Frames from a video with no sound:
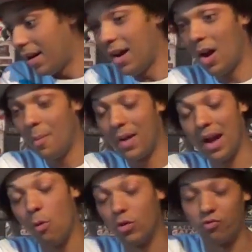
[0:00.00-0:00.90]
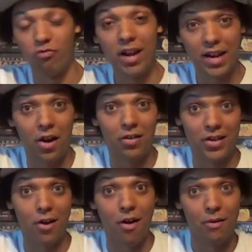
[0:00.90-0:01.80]
Um, it was really hard
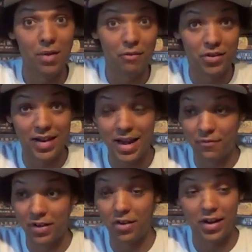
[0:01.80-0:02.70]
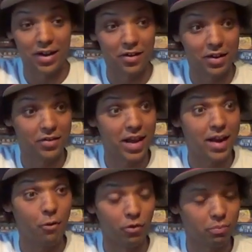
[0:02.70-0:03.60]
going. I've never seen anything like it. Like I
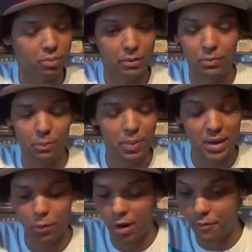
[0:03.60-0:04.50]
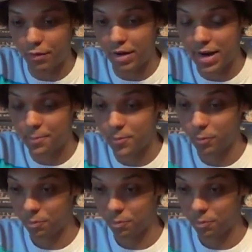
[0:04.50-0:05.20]
said, it was people everywhere.